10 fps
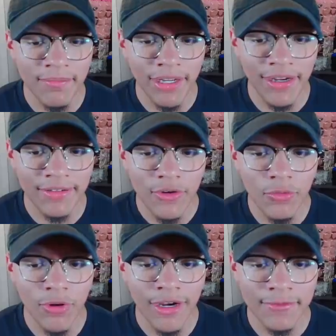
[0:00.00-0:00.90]
pass.
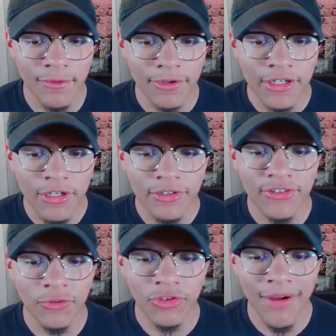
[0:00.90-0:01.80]
Ooh, Hines Ward.
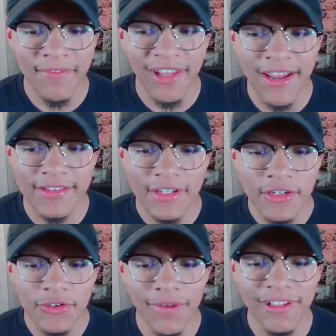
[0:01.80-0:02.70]
Show, show him the legs.
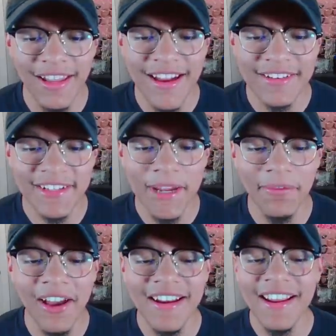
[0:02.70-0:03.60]
Show off the legs. Keep
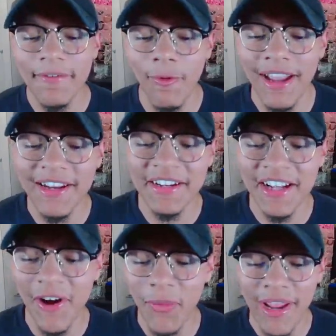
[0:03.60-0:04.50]
running. Way to
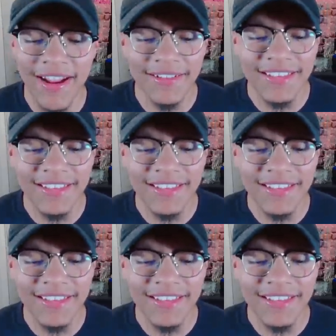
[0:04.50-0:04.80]
go, man.